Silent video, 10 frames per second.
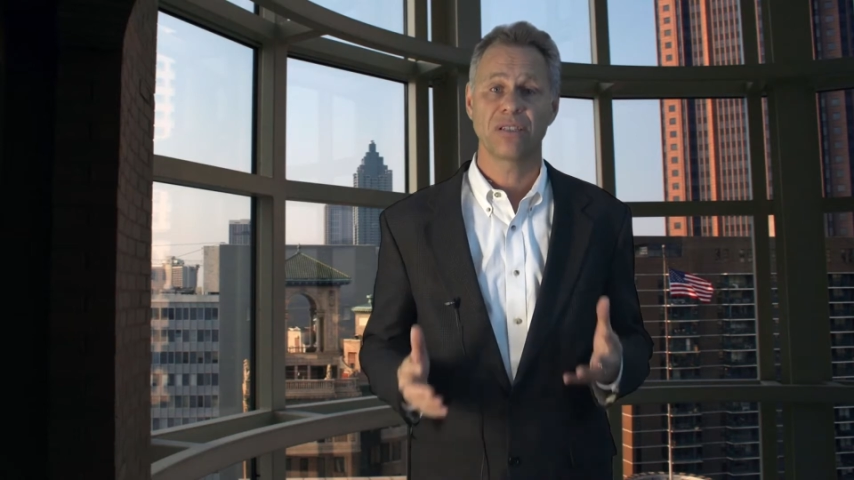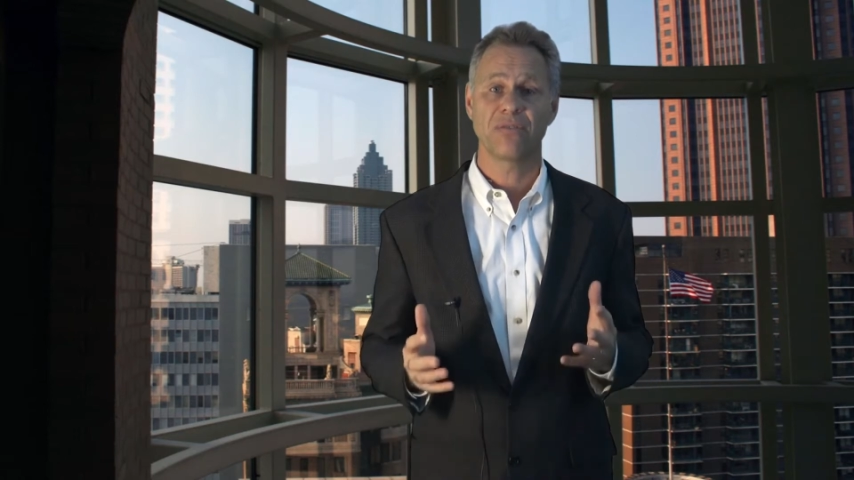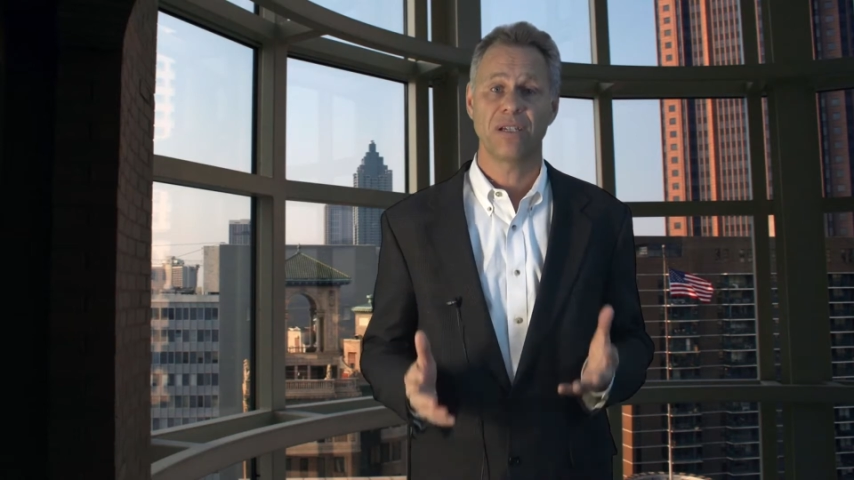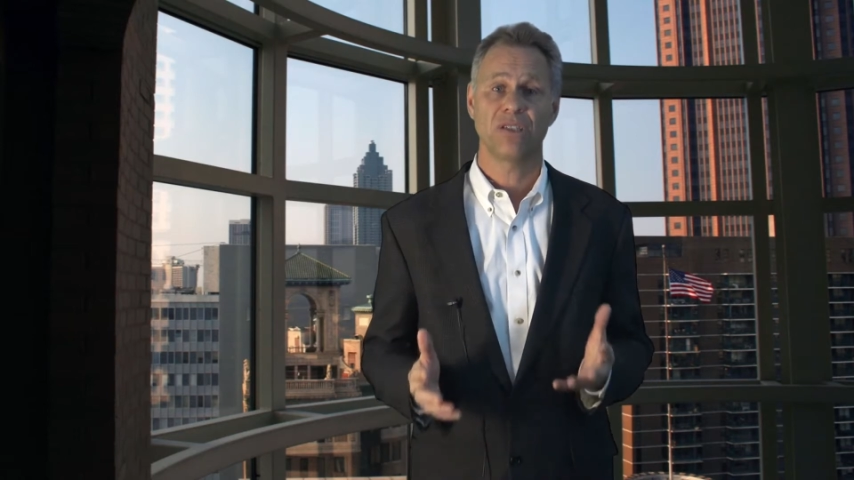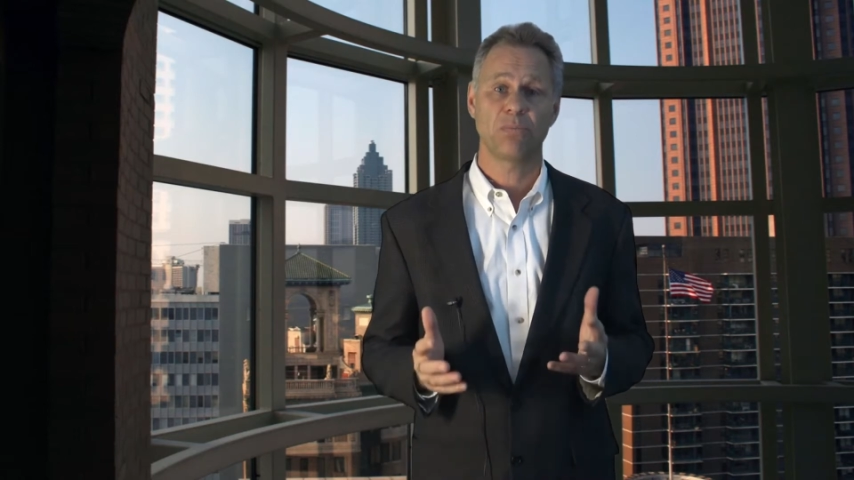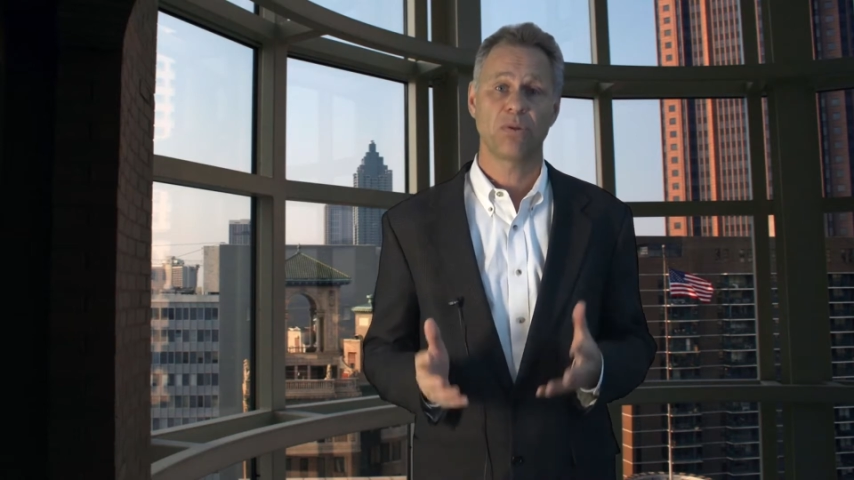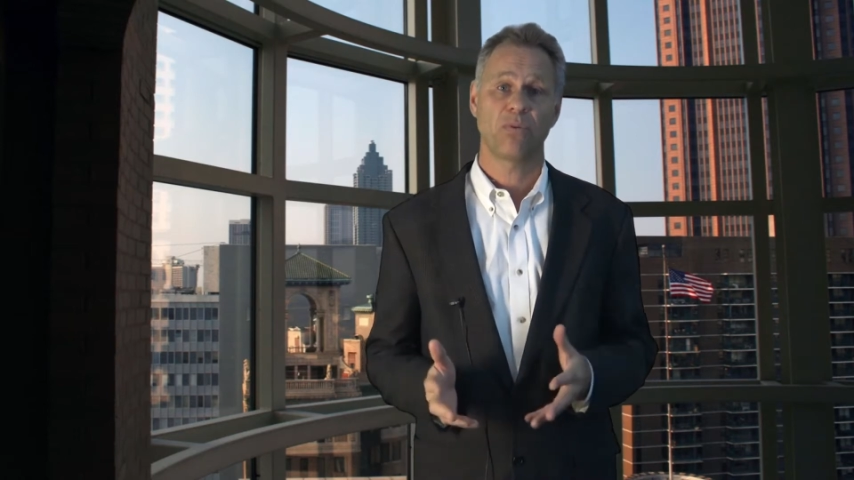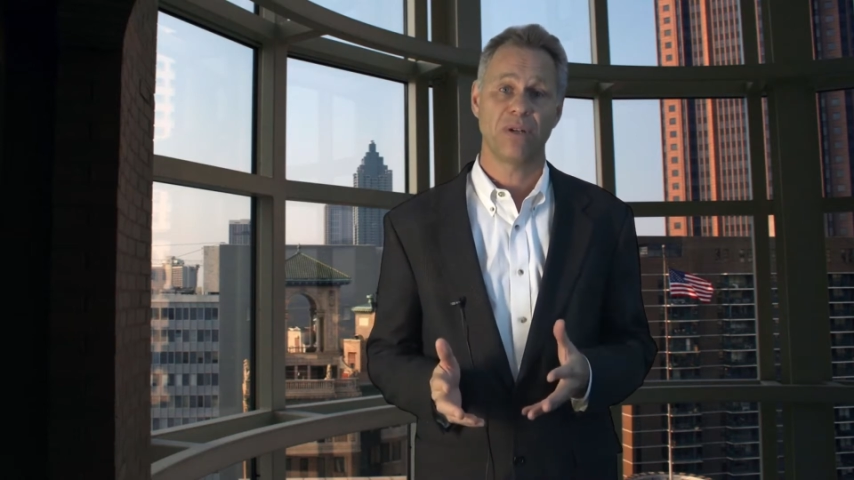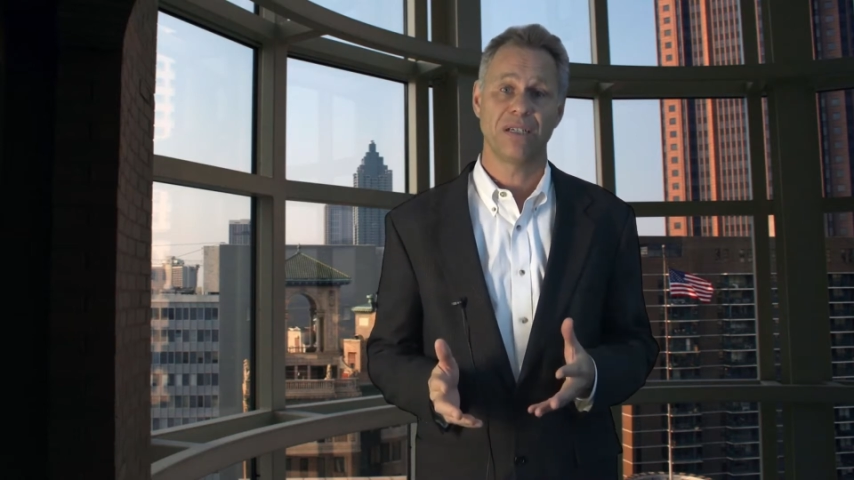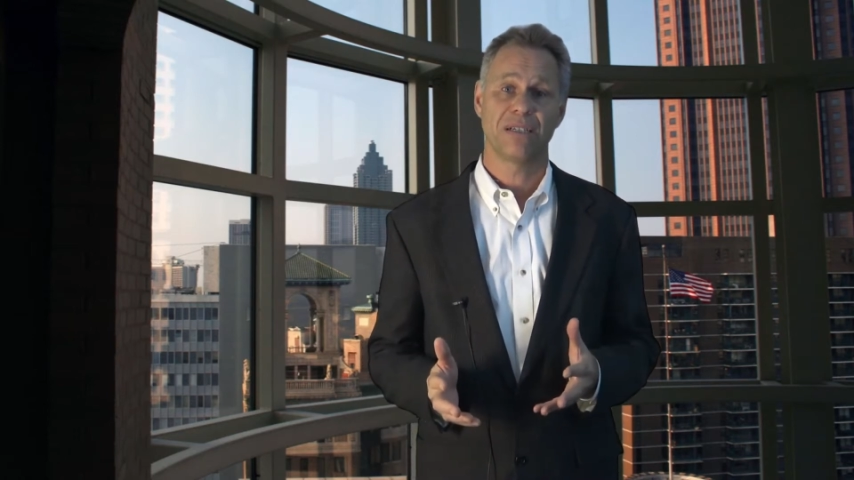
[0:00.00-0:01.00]
of hits per
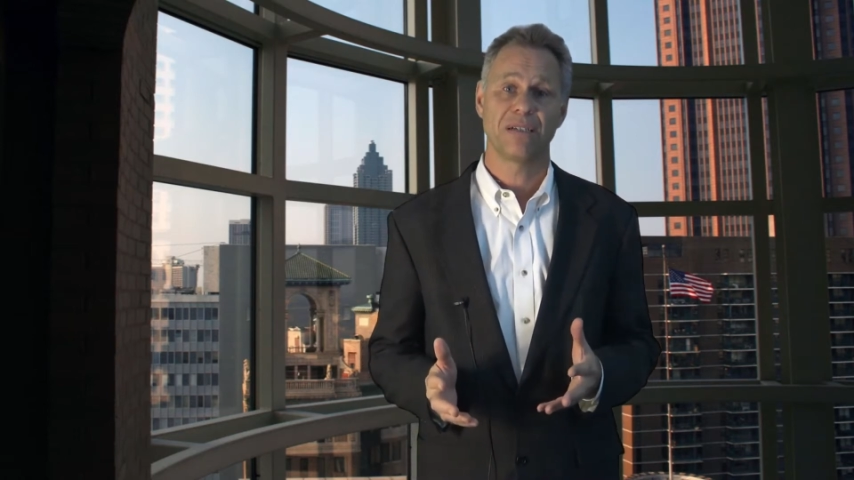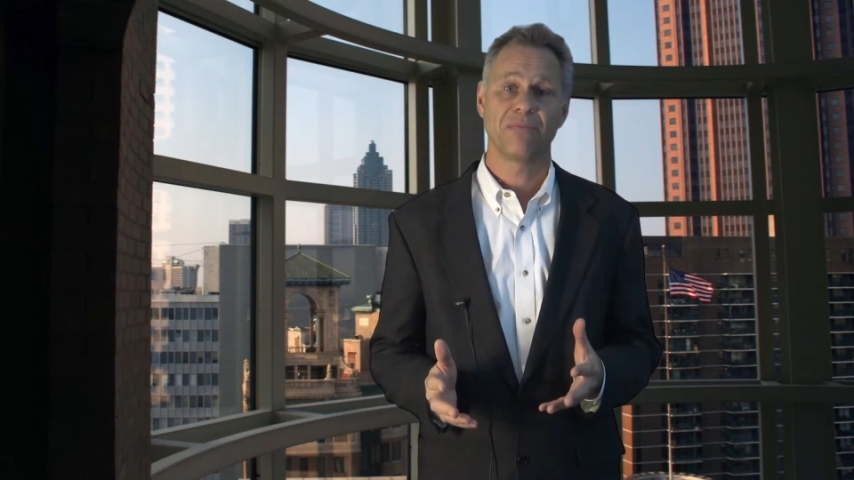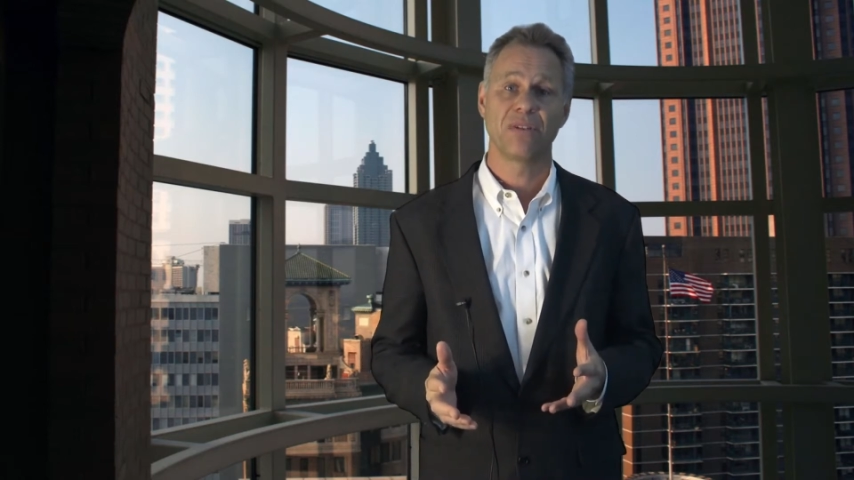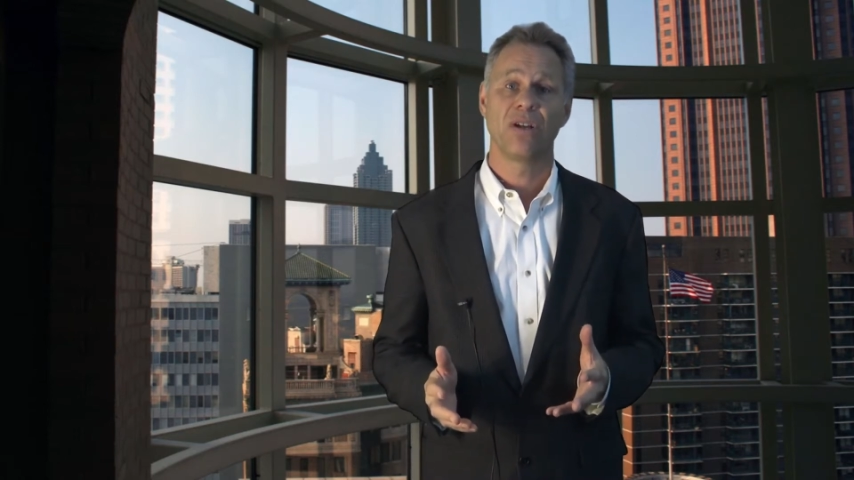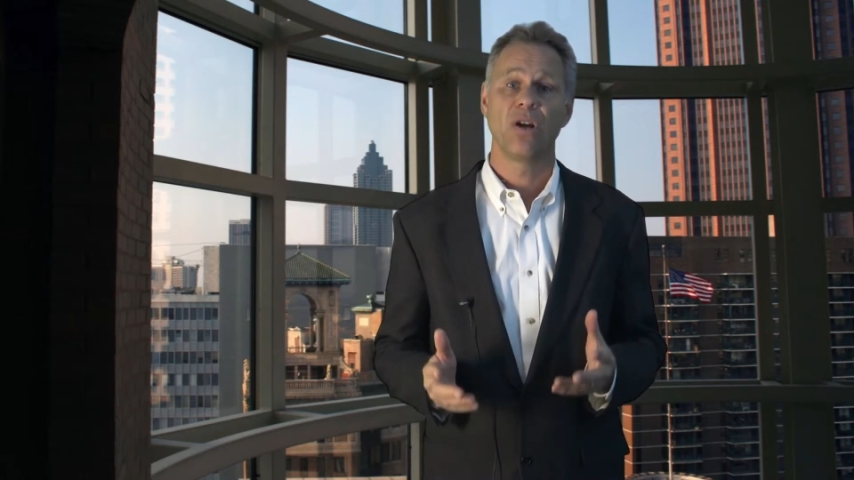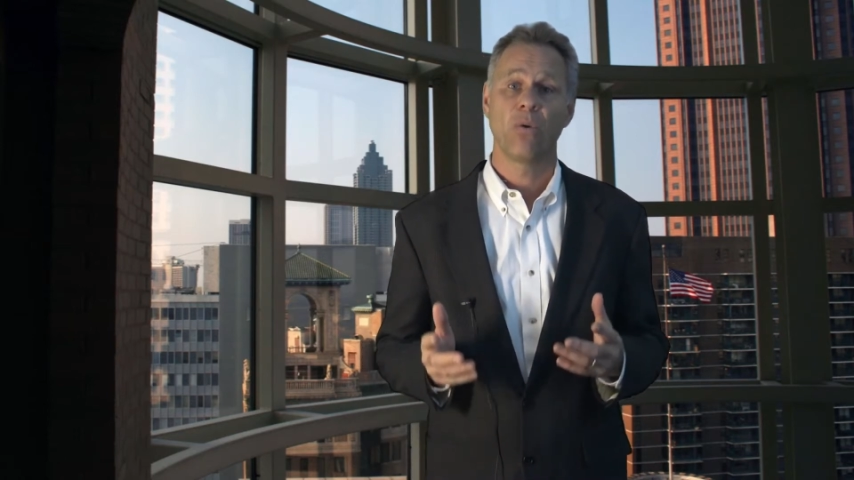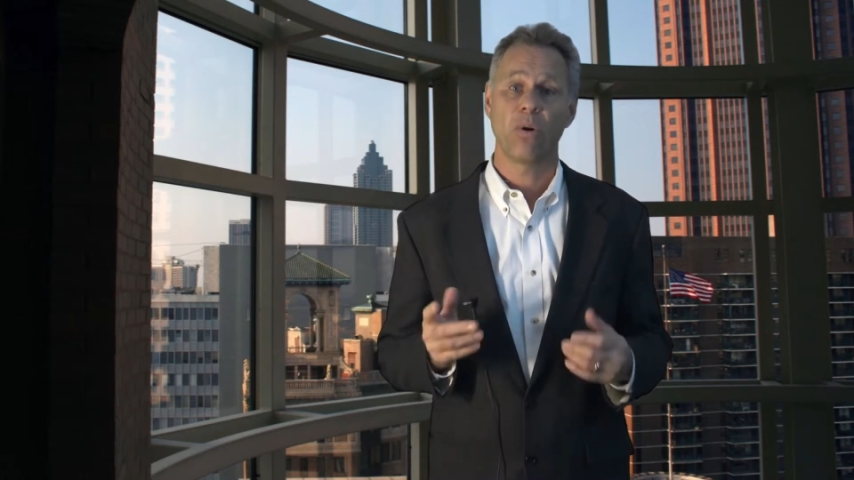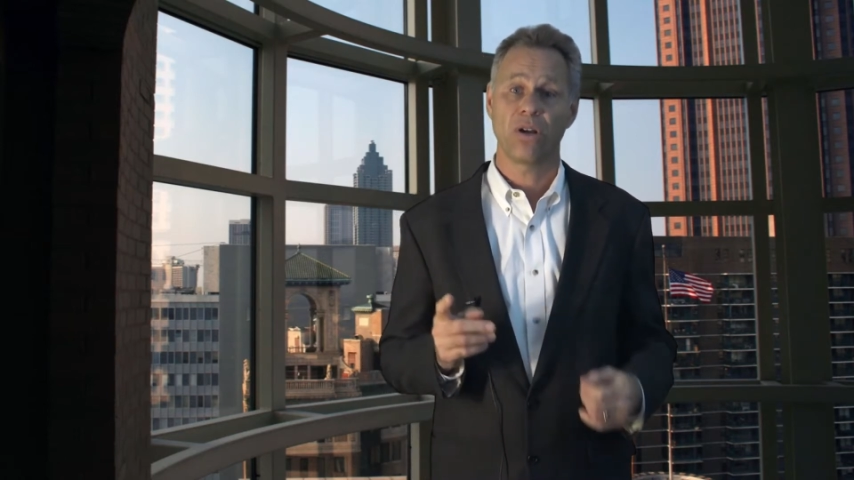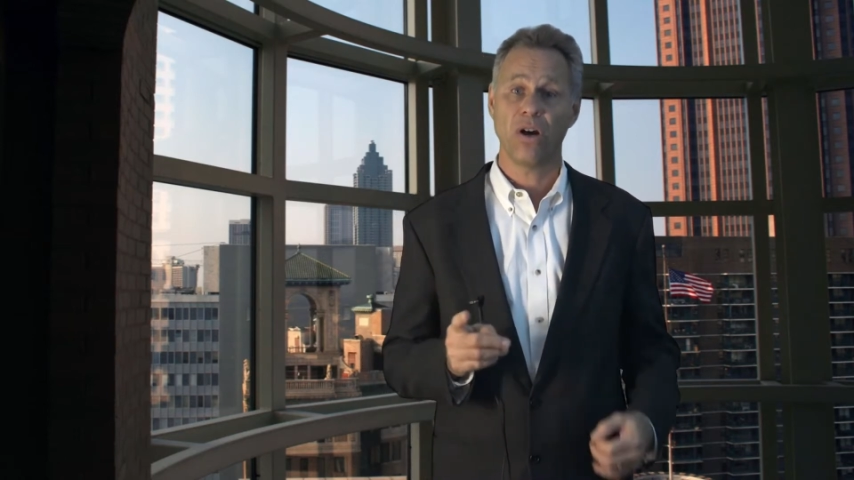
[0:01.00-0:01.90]
week. We